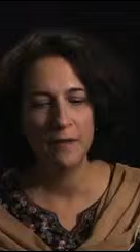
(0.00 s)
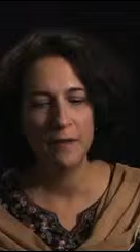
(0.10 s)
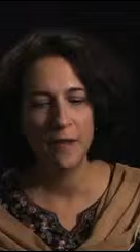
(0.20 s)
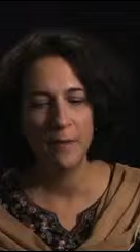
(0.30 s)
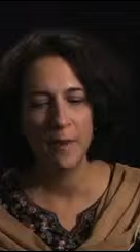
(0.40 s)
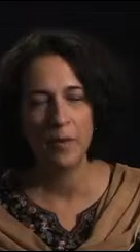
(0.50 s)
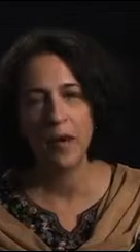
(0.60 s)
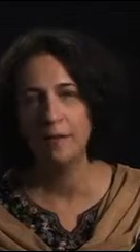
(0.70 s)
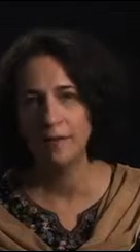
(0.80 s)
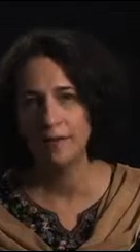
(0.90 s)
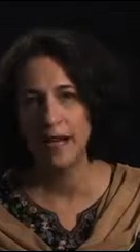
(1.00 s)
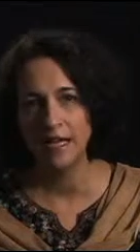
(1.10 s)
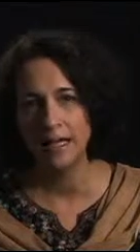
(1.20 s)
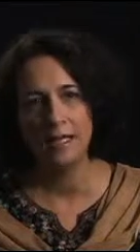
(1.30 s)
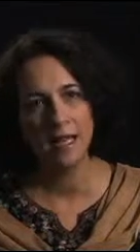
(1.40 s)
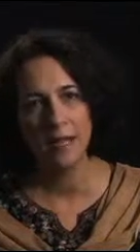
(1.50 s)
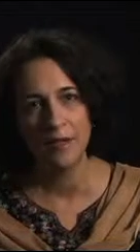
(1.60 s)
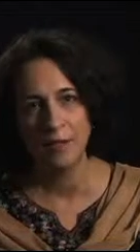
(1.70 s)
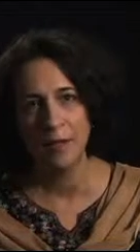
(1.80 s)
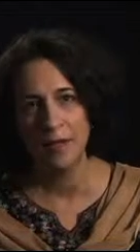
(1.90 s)
of the problem of violence
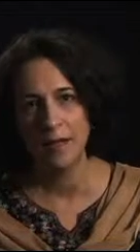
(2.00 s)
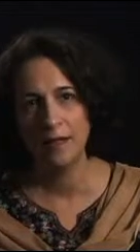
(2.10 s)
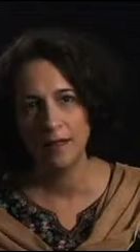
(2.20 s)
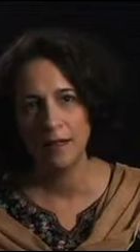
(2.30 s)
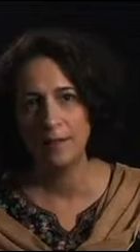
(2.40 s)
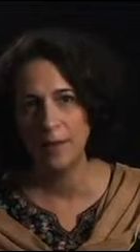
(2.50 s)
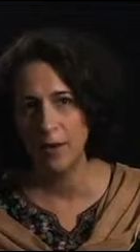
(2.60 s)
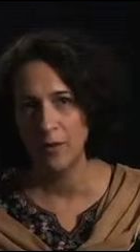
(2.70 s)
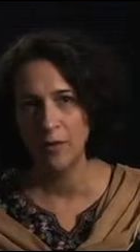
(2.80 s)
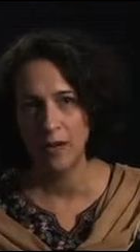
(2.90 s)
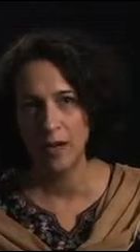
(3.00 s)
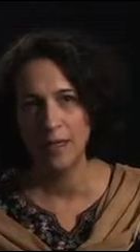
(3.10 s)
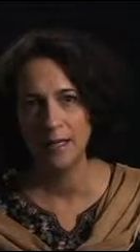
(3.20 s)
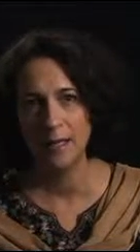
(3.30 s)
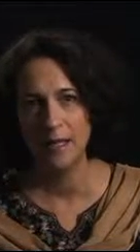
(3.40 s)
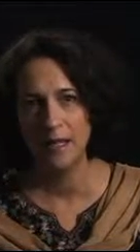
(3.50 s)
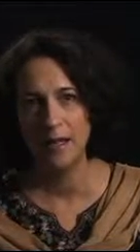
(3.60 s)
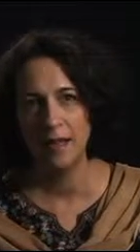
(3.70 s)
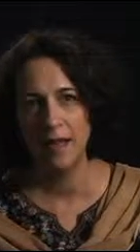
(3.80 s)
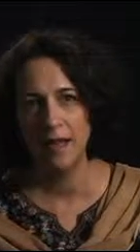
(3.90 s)
against women. Some of my own work has
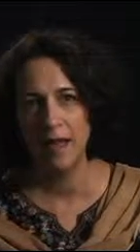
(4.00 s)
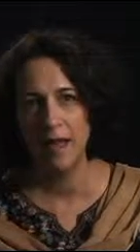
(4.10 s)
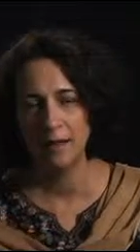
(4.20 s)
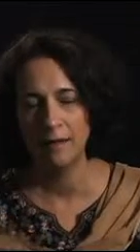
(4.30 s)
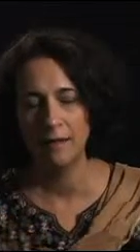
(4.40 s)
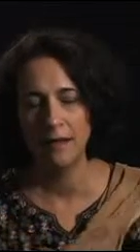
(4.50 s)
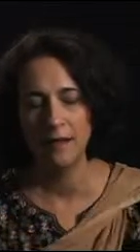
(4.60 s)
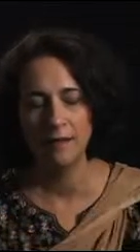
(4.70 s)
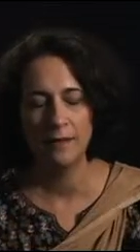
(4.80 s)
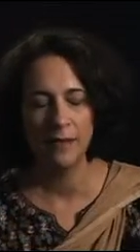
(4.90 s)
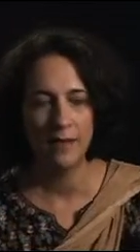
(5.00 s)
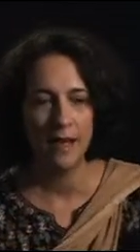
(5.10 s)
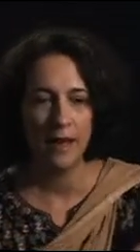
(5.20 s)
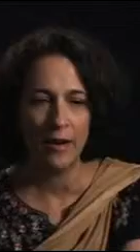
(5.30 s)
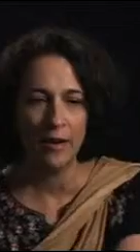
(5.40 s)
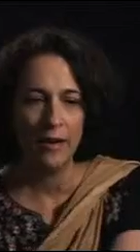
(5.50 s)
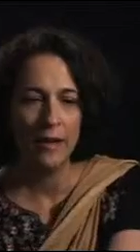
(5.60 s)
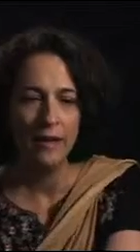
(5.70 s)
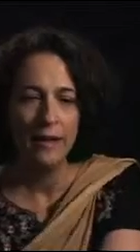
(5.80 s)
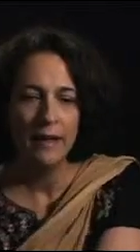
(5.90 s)
been in that
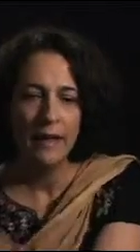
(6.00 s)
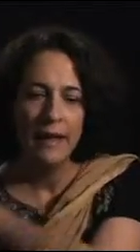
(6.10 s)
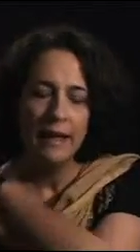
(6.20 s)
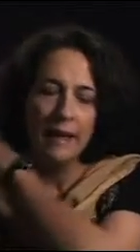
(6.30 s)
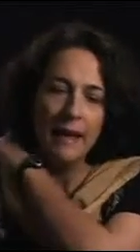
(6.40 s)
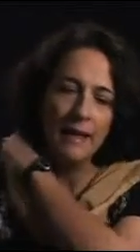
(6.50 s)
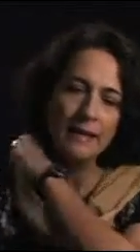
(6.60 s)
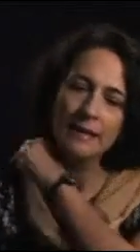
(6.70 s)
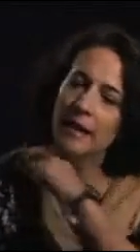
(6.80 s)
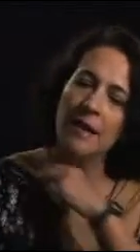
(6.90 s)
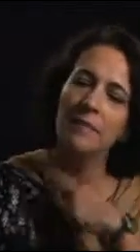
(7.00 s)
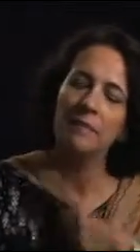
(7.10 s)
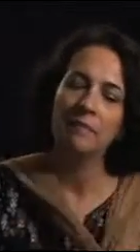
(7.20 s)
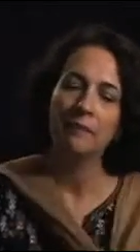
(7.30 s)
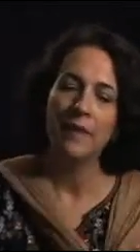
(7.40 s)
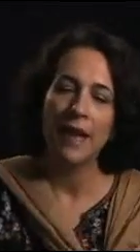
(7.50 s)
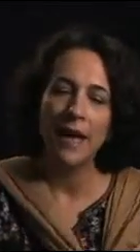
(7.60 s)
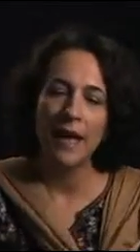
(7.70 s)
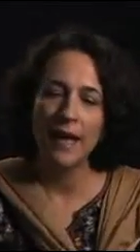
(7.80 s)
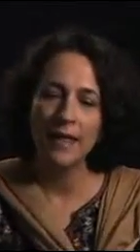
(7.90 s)
area. And
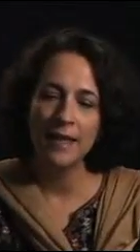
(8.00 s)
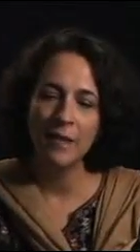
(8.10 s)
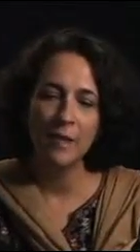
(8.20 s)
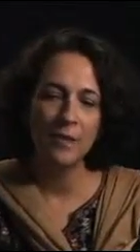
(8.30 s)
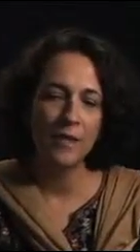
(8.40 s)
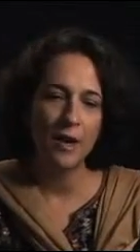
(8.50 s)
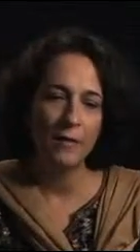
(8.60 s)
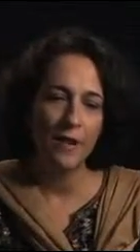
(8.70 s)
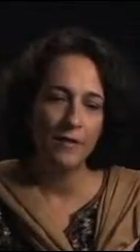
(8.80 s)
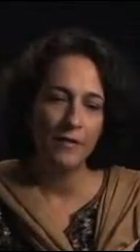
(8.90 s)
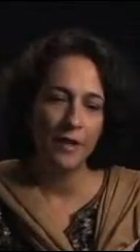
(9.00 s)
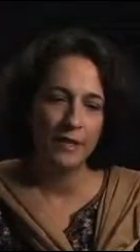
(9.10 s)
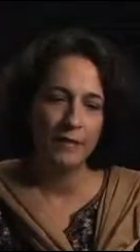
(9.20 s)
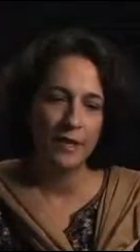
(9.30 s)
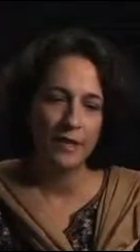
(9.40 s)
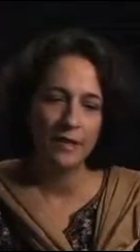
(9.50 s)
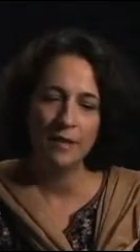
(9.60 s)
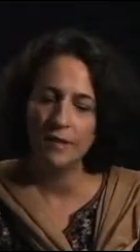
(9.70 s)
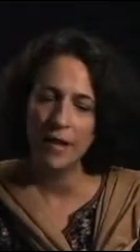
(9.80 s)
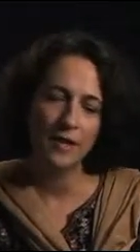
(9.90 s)
I think when we talk about forgiveness,
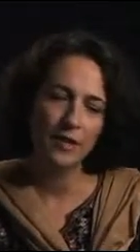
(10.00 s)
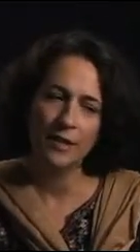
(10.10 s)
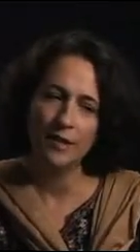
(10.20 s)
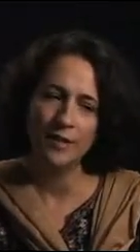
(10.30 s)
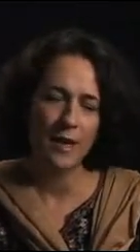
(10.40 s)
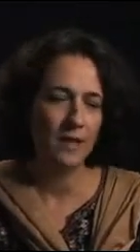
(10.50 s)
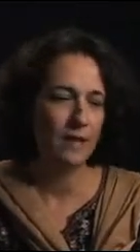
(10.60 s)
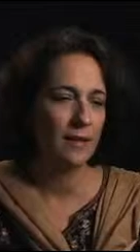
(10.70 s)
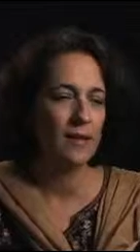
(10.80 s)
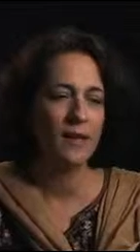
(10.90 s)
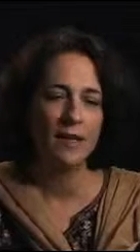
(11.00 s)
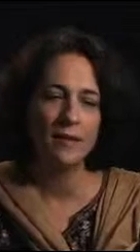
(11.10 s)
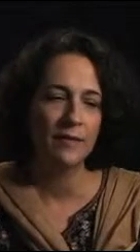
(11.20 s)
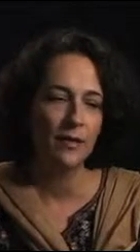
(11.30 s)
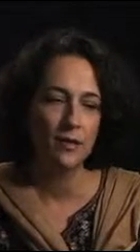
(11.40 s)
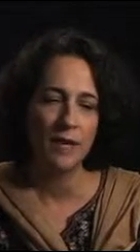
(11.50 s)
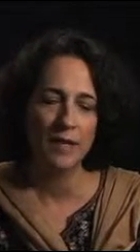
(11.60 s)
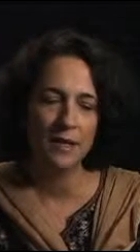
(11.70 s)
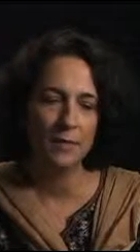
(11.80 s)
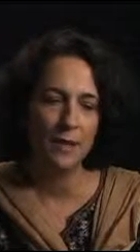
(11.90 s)
and there are actually some excellent studies of the New
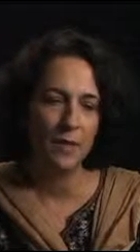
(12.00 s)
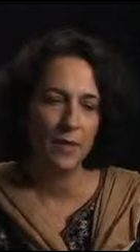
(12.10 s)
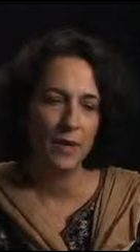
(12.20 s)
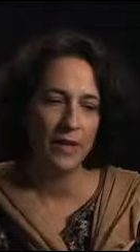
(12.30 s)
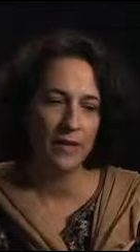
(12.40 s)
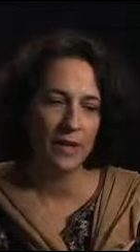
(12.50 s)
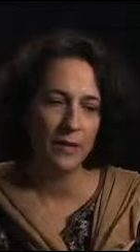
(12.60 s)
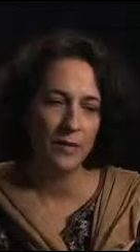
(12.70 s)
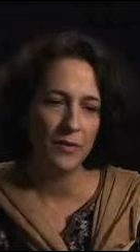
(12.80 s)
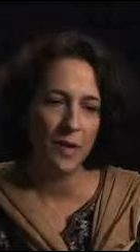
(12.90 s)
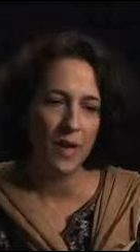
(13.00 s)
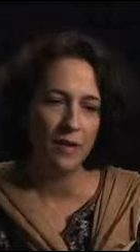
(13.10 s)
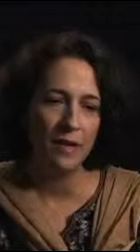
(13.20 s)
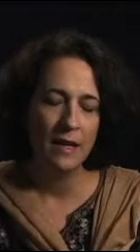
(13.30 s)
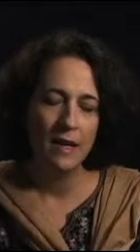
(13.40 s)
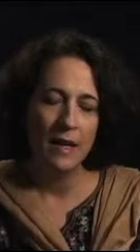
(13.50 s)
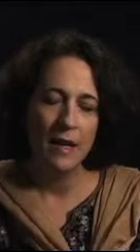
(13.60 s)
Testament that point this out as well,